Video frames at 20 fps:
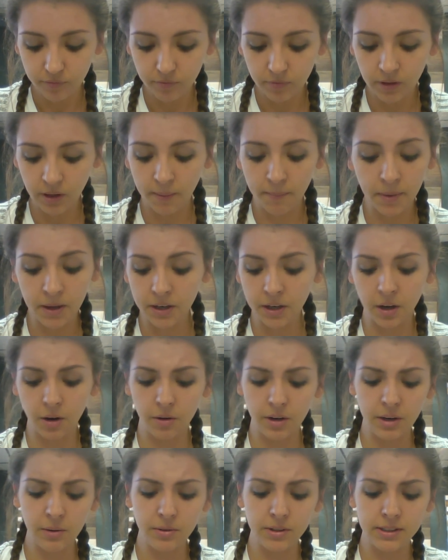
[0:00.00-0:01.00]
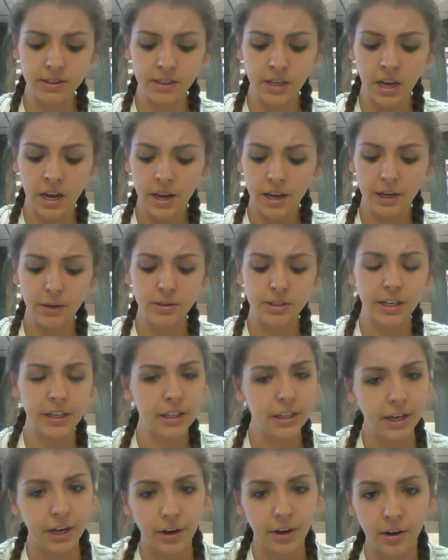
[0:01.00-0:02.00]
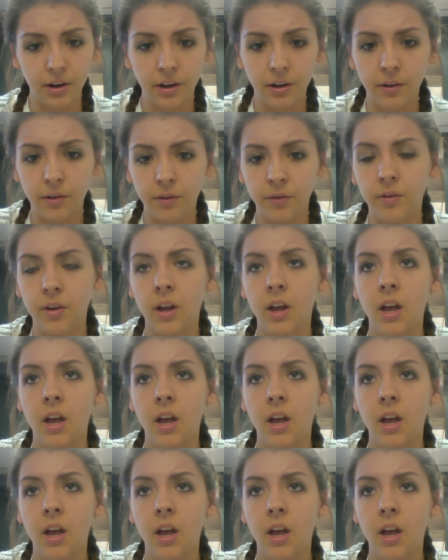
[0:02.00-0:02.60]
But, no, it was taken care of.